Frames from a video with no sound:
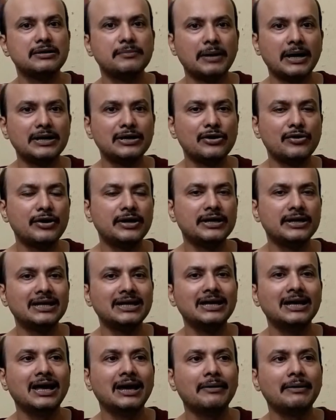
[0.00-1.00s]
He was in a
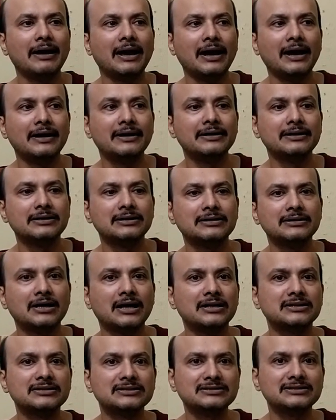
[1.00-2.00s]
minority, and
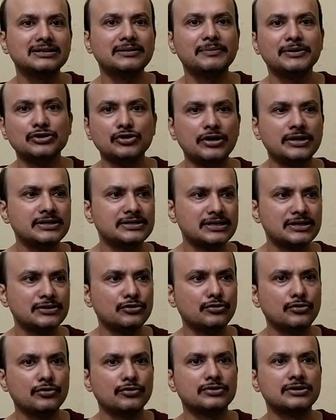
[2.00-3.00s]
the others in the
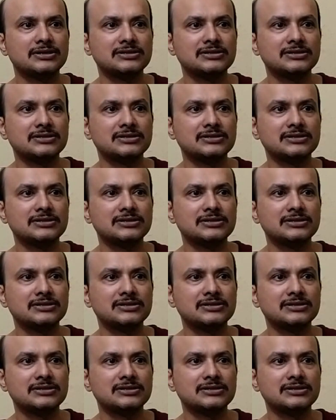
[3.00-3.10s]
majority said,